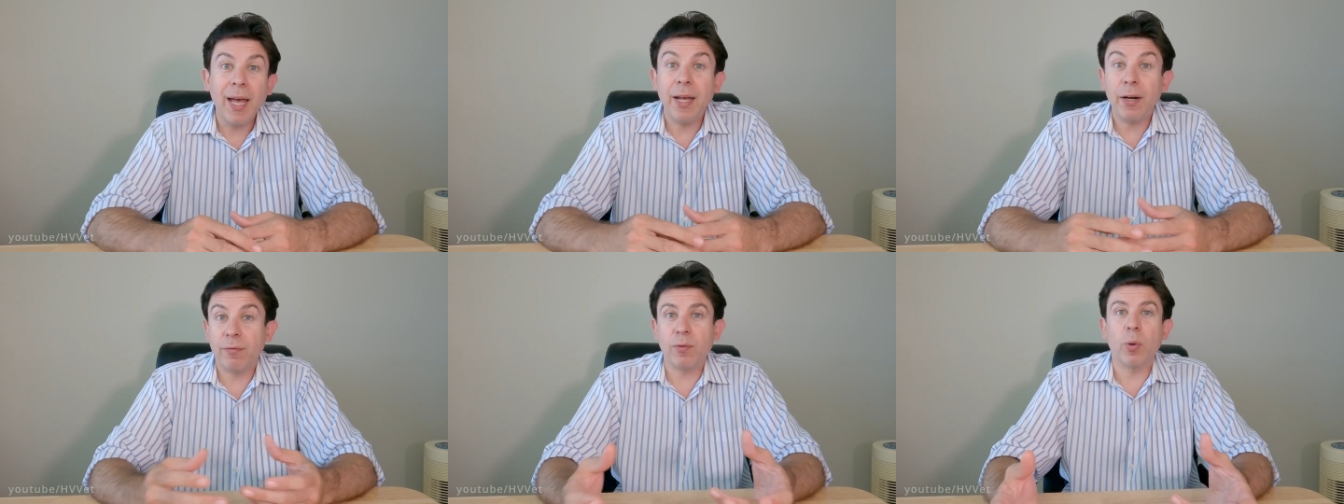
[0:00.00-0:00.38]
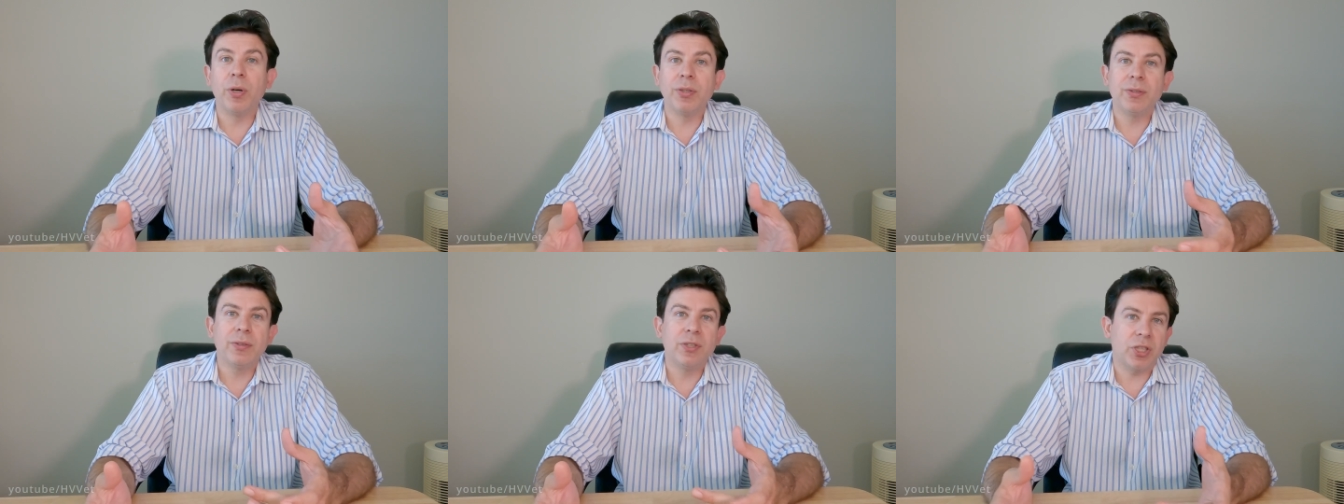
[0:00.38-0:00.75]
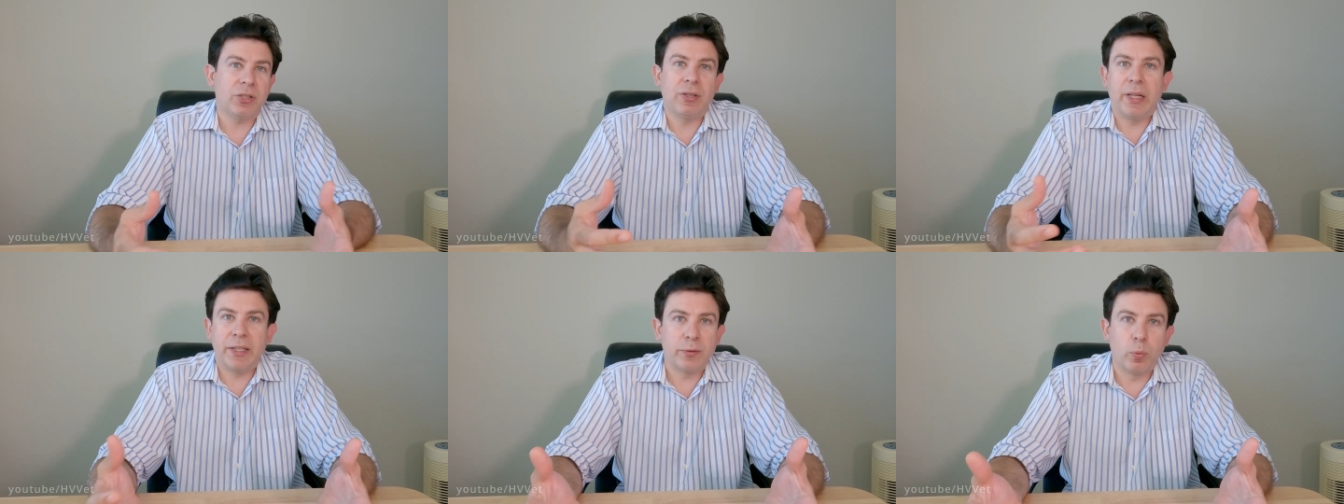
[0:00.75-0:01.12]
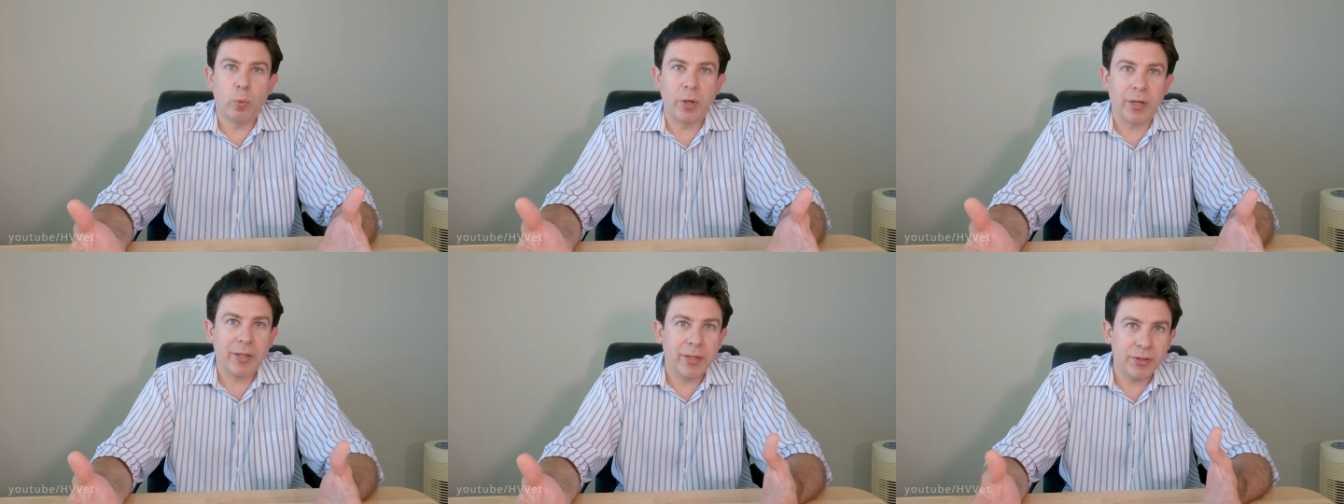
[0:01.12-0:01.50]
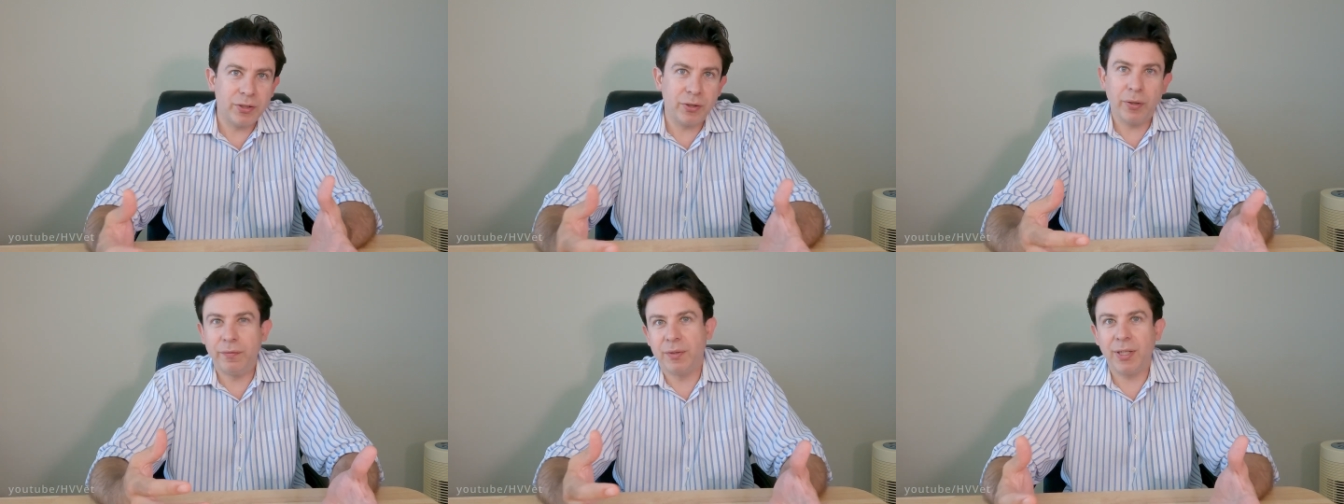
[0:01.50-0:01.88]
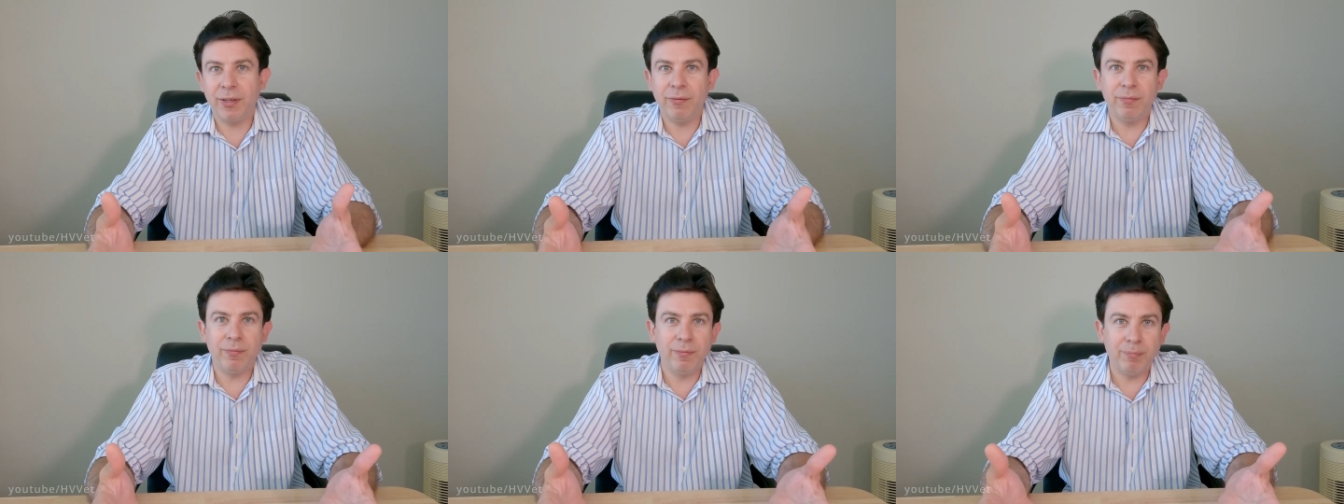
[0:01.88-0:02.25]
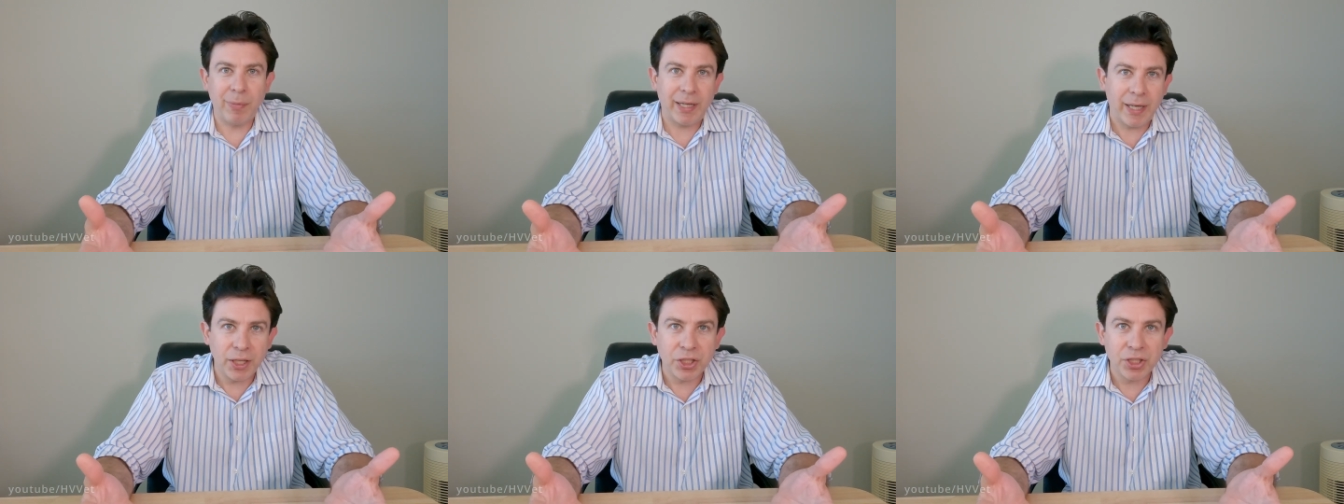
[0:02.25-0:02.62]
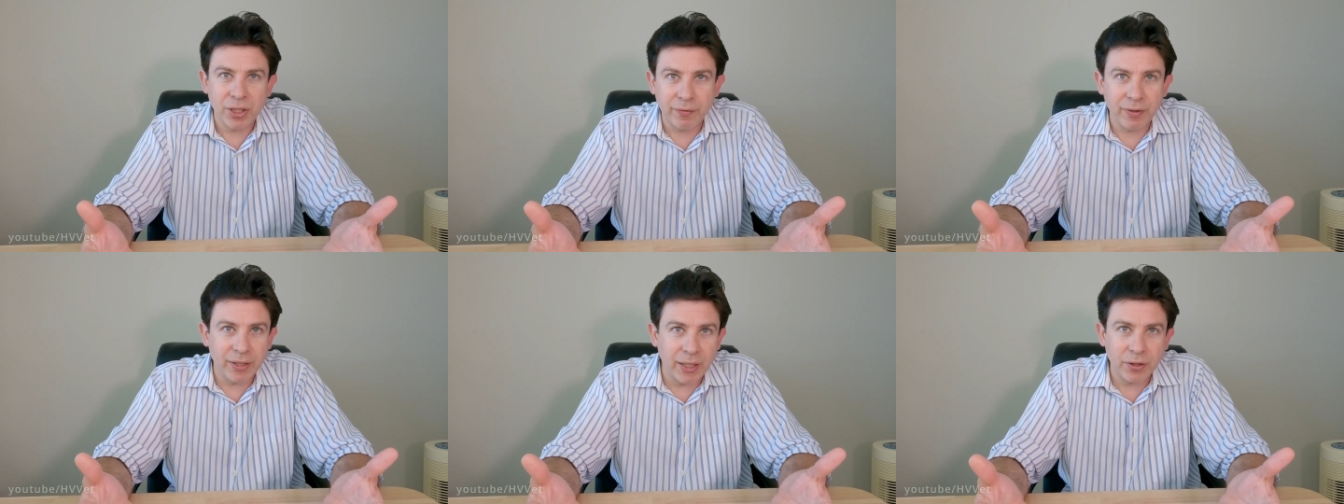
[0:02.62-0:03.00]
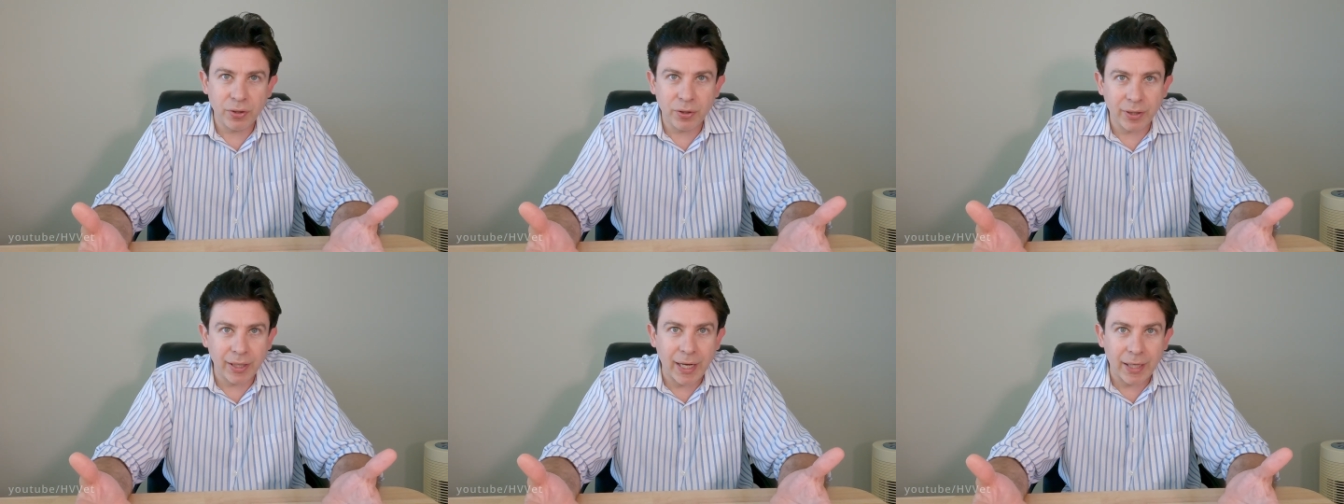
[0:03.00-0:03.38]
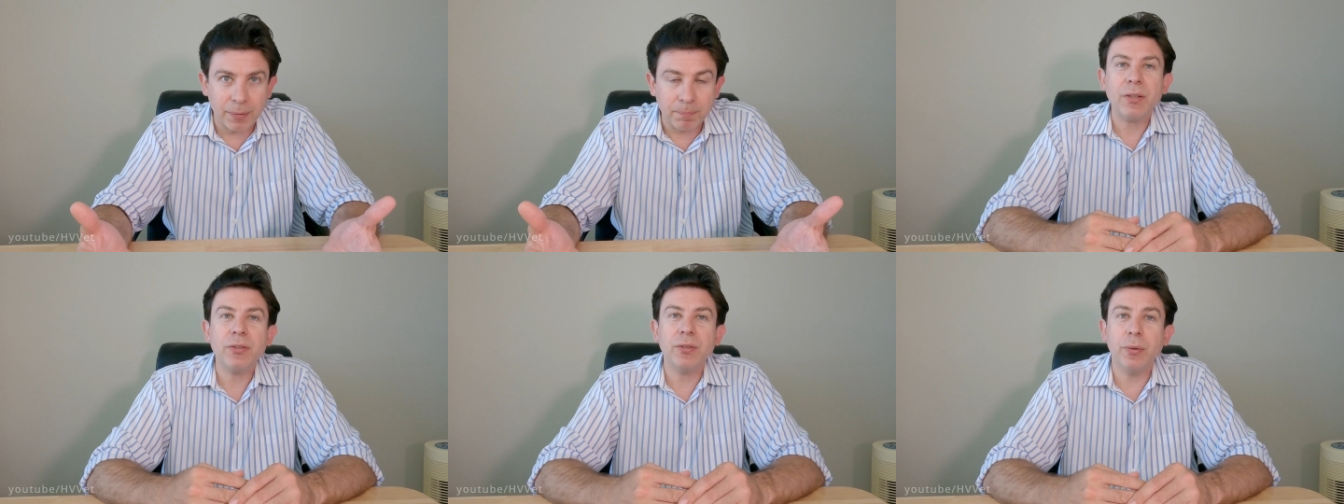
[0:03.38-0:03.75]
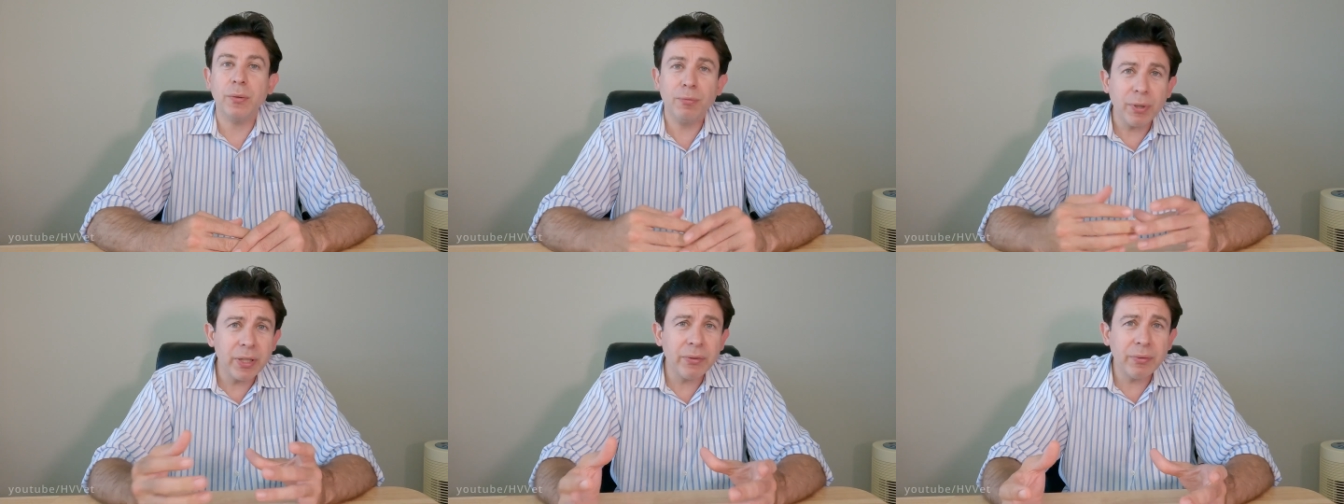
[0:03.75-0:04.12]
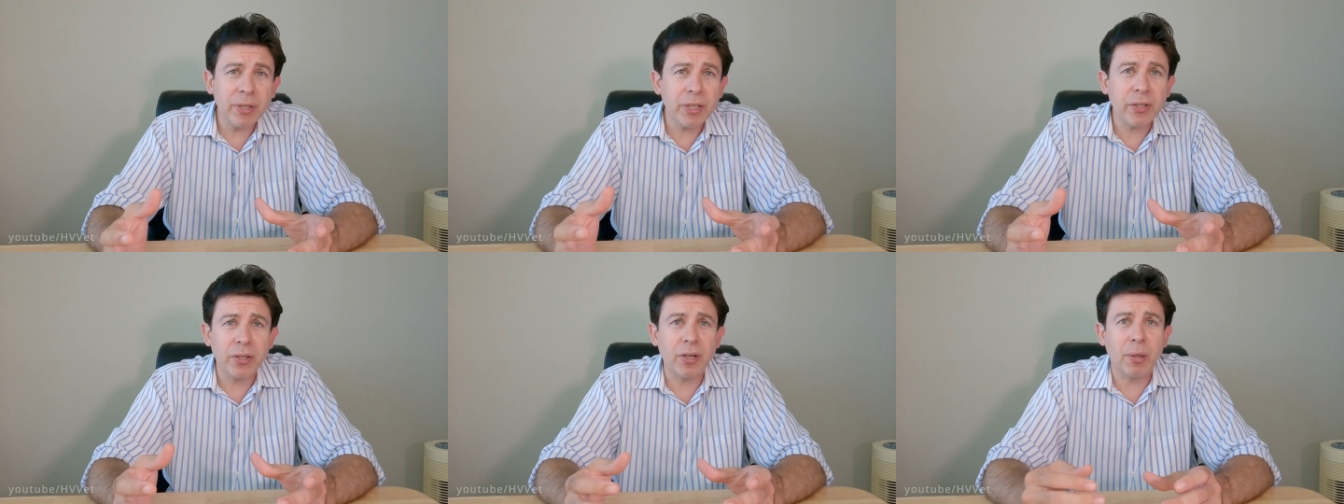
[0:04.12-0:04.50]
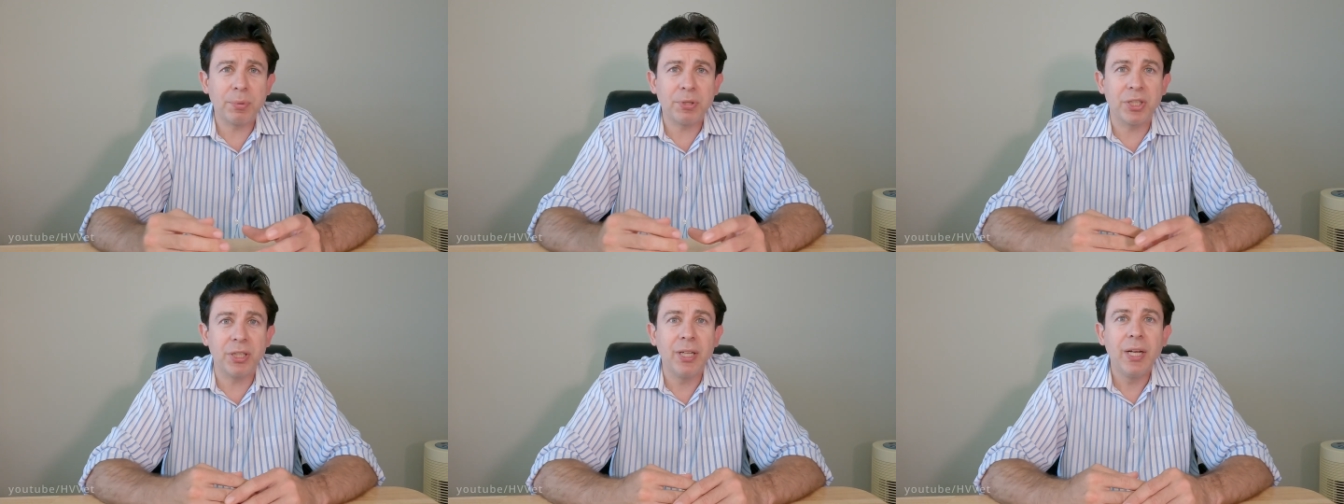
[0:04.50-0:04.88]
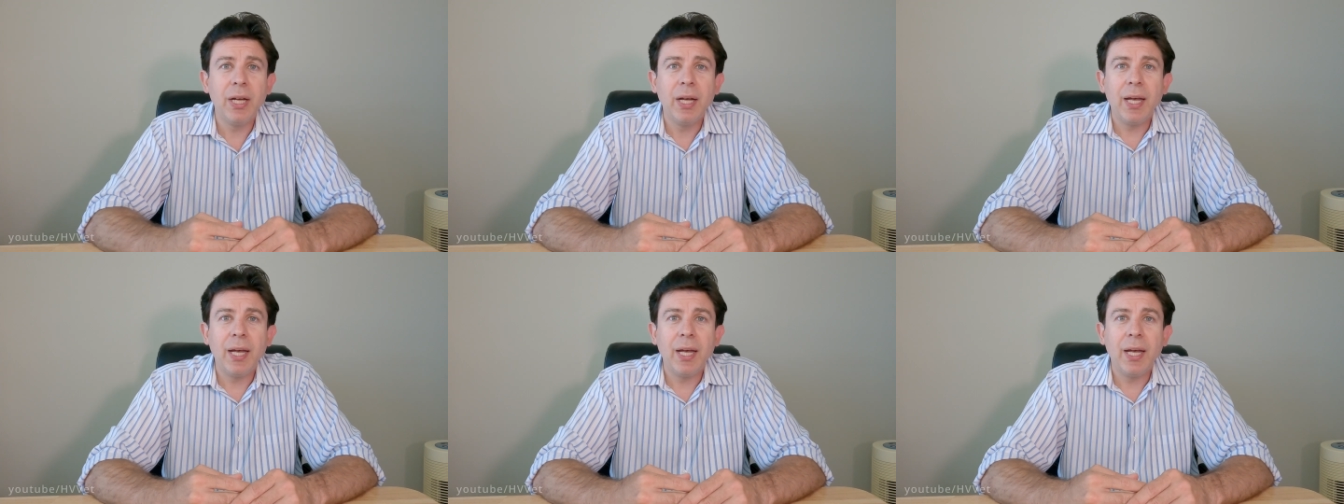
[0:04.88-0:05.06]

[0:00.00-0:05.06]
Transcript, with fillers: and of course just less work because you don't have to give medication every day to your cat. So really, really good option.